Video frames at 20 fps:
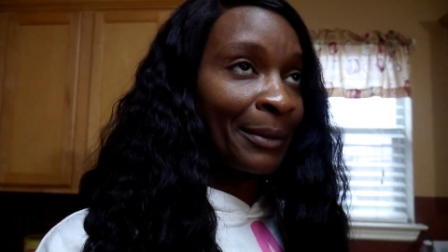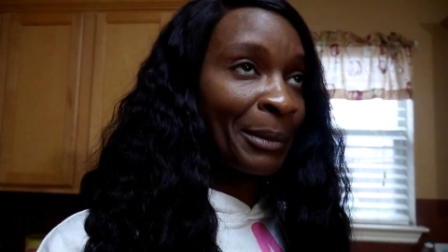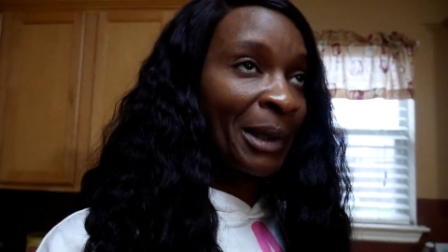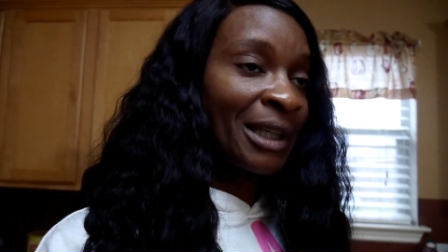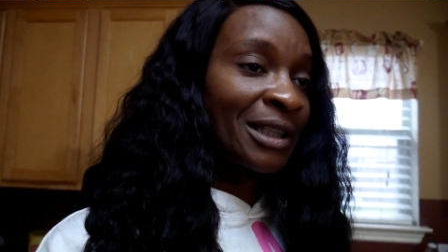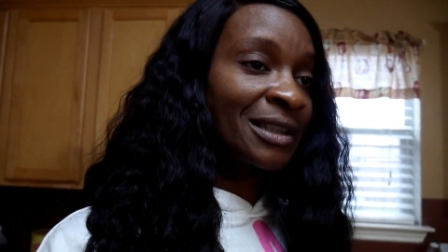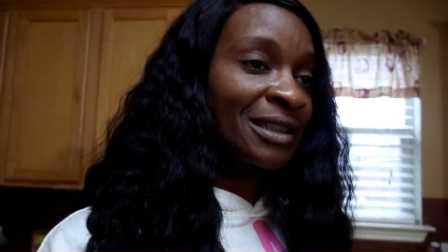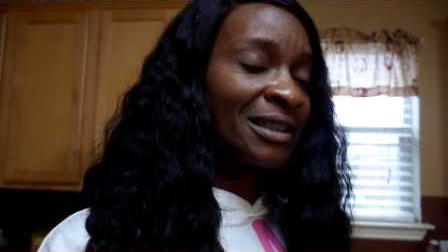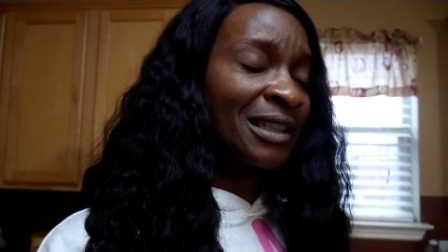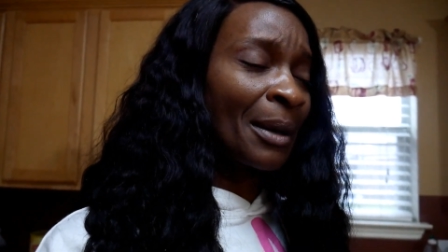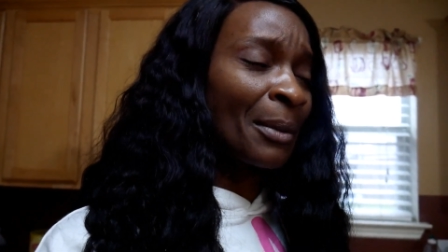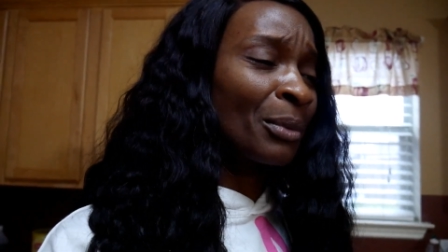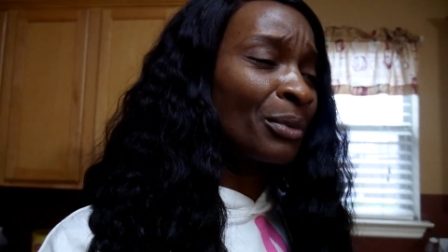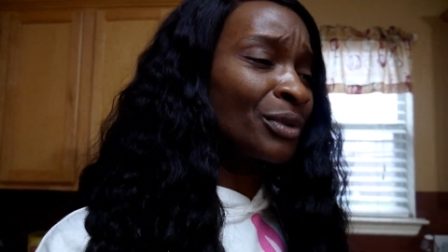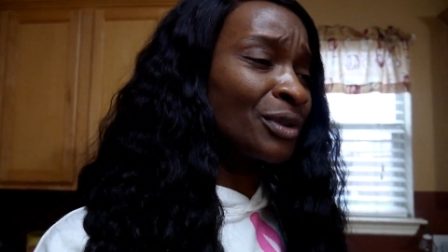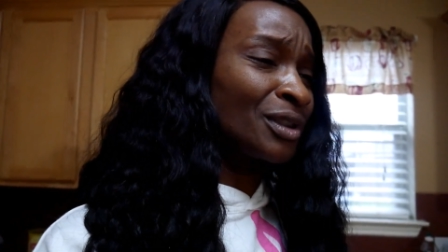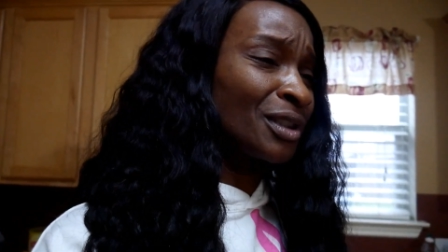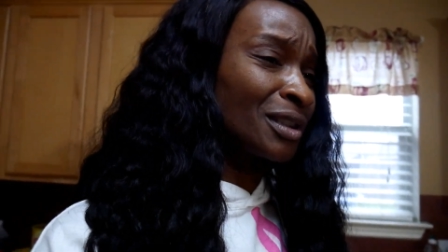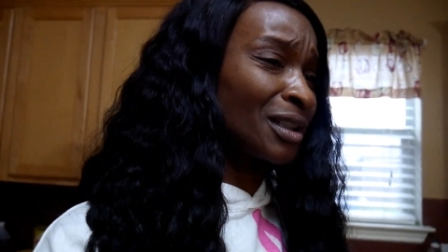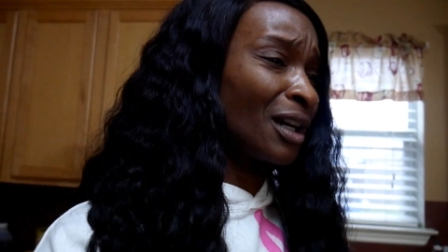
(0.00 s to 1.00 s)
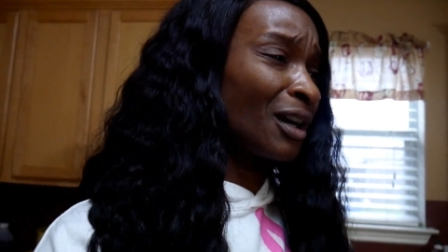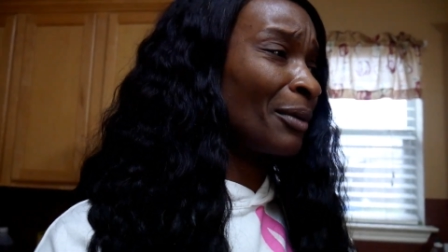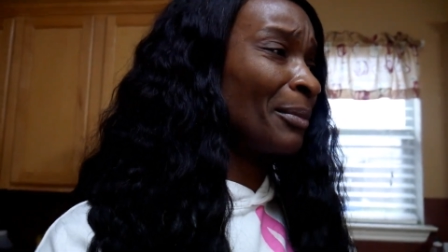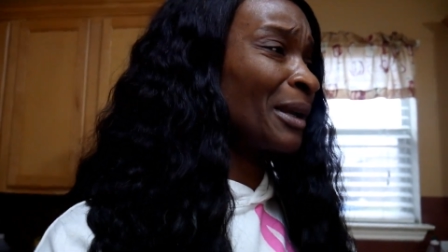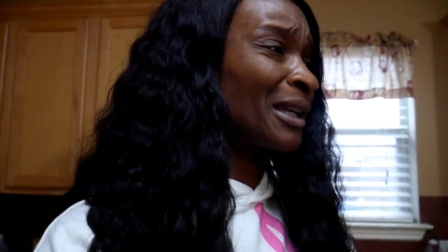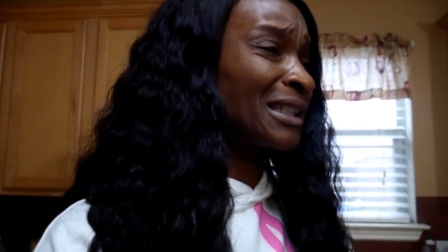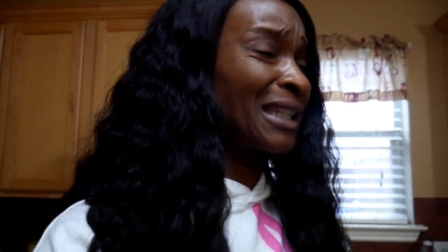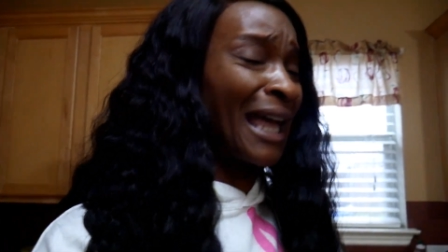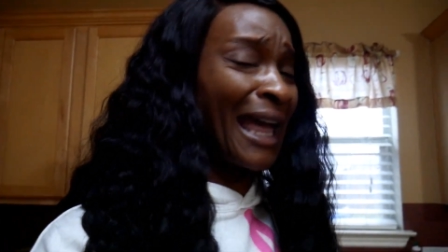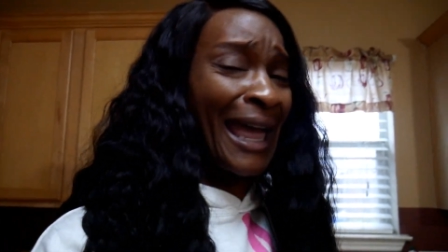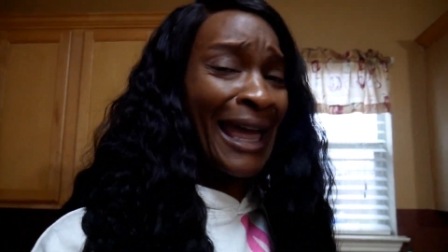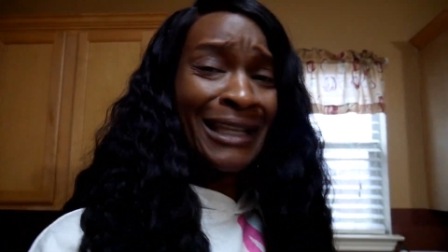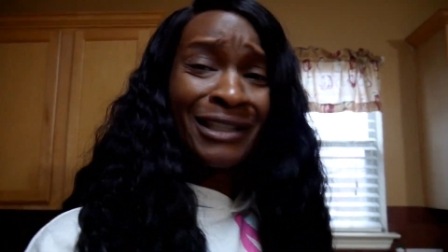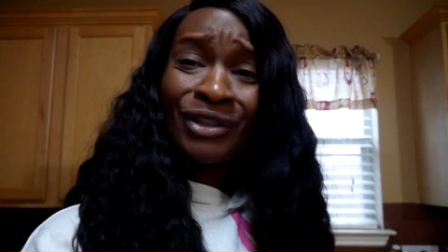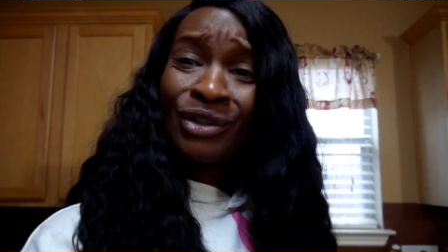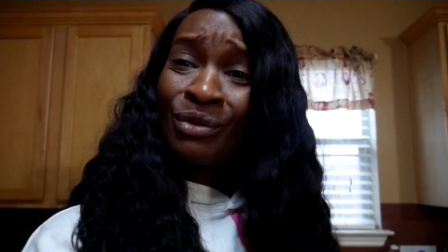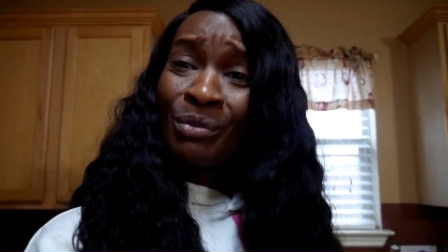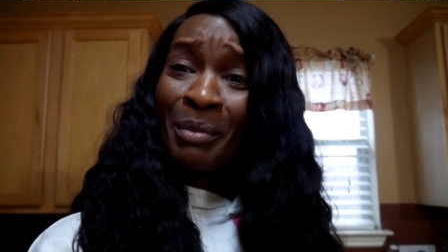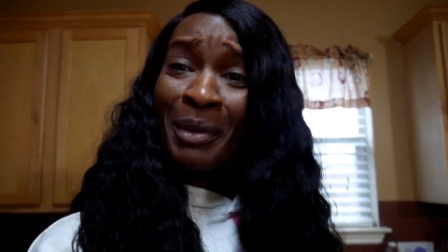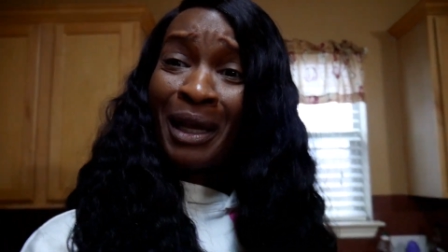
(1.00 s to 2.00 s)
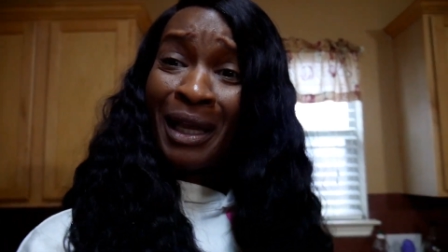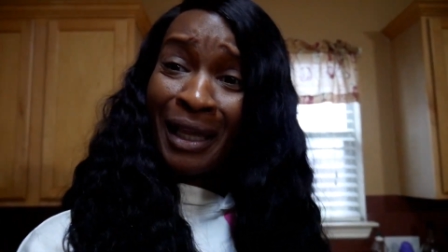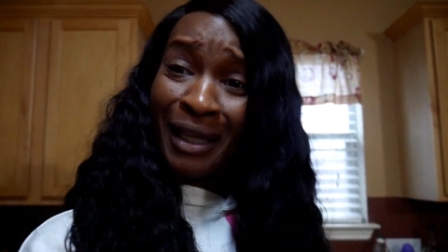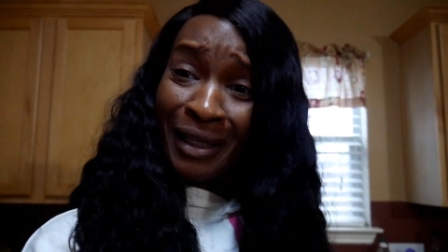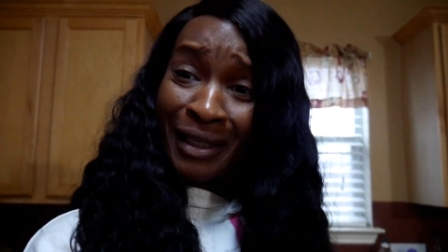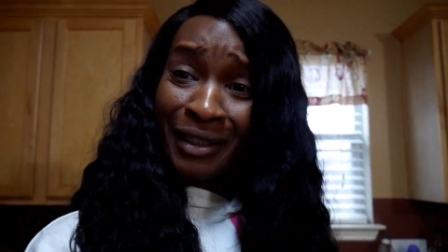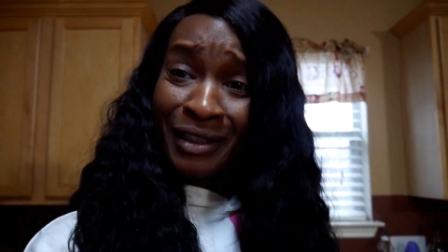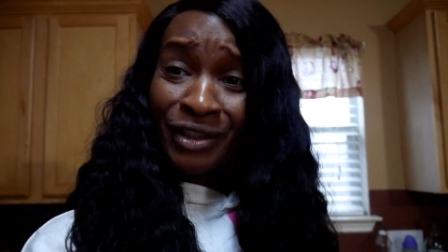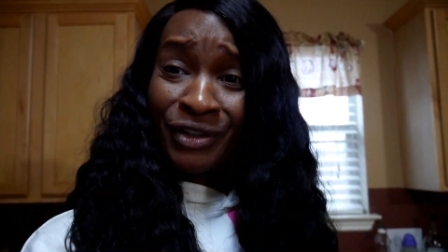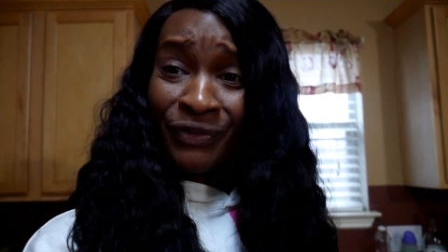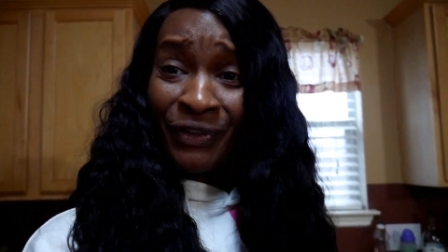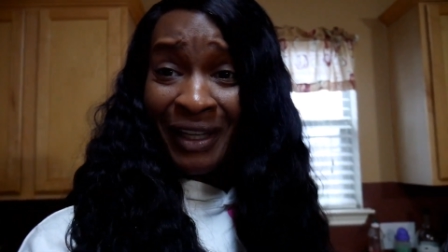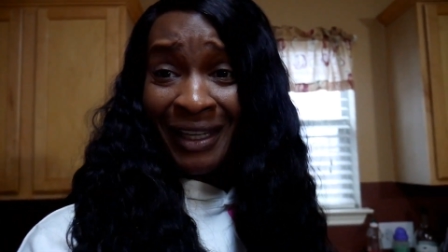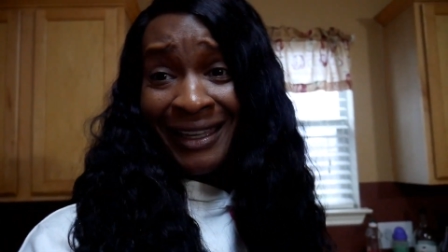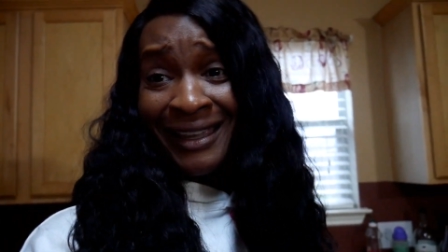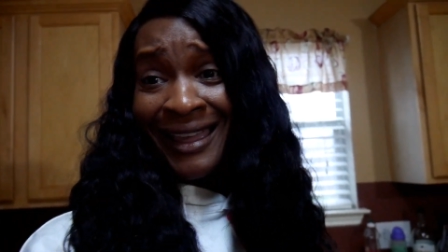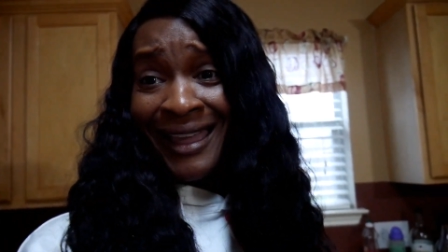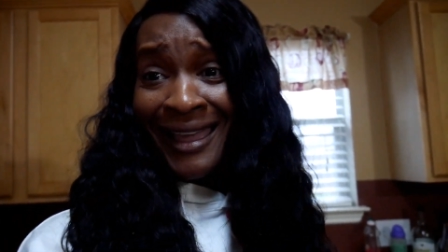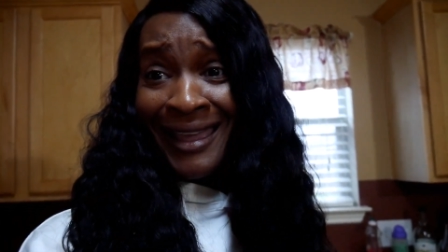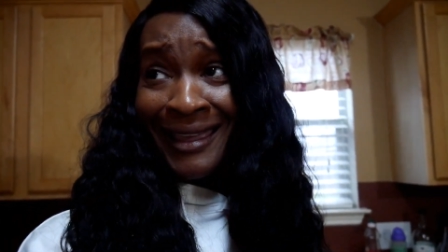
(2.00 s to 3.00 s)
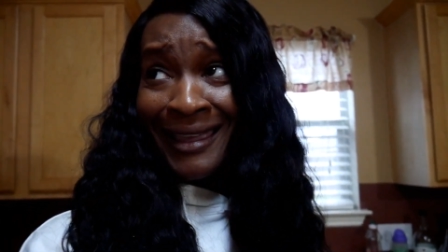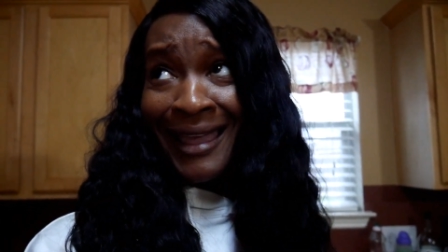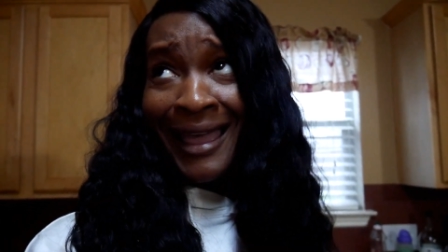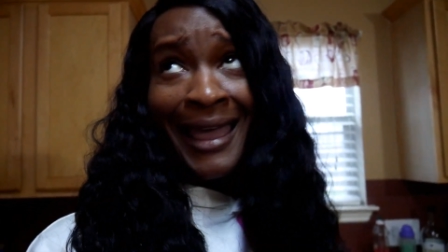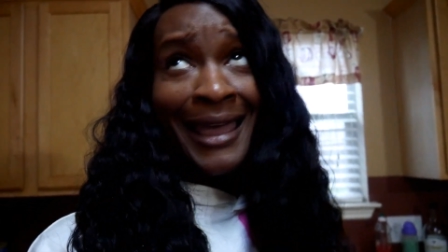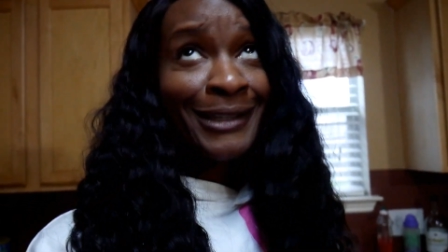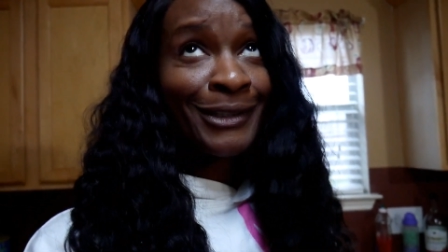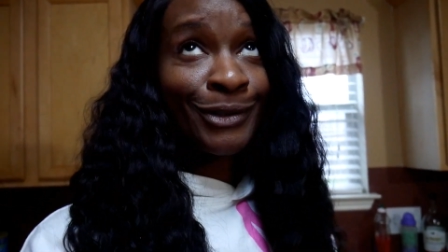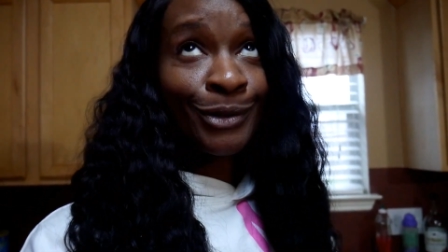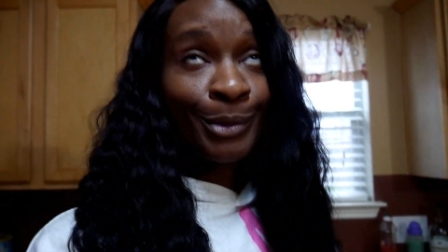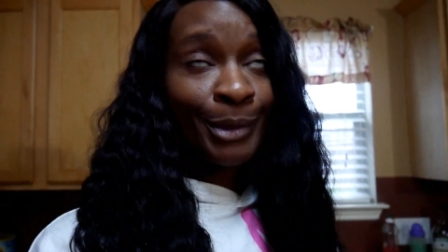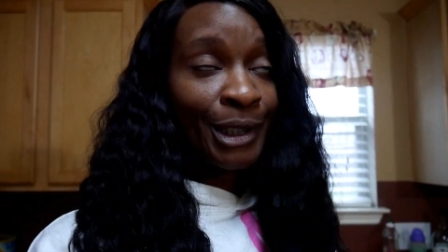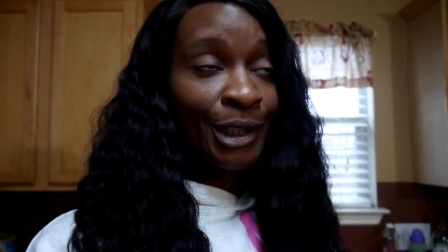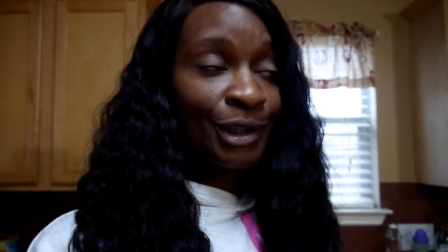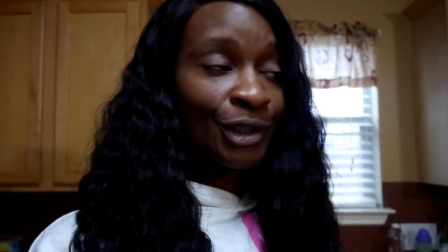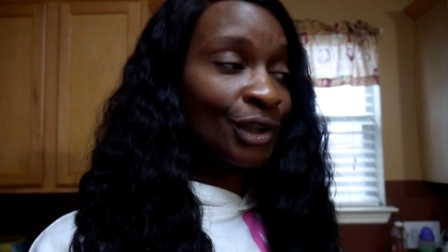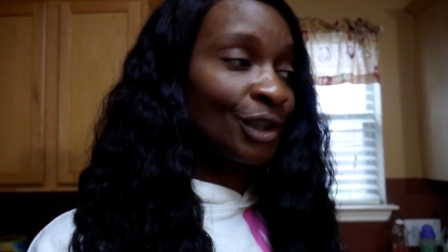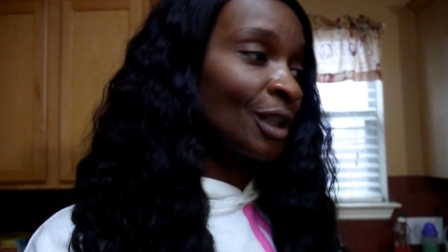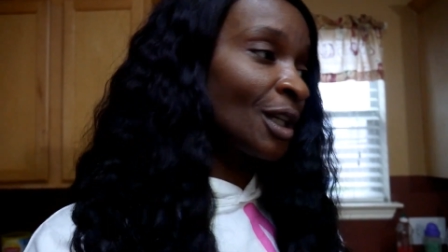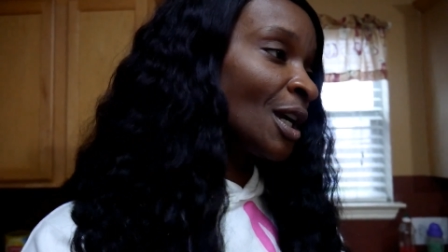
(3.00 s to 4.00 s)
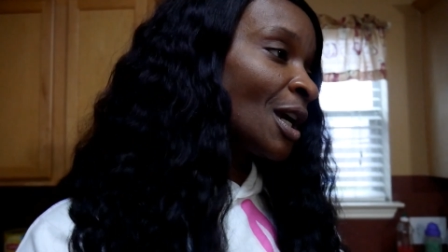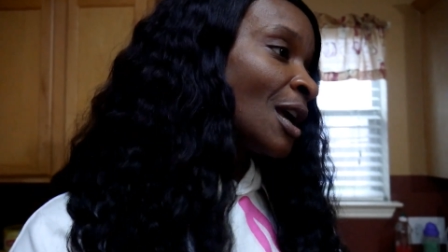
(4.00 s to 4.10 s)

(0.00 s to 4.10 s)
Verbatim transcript: My stomach was just hurting because I had too much freaking cake. I had too much.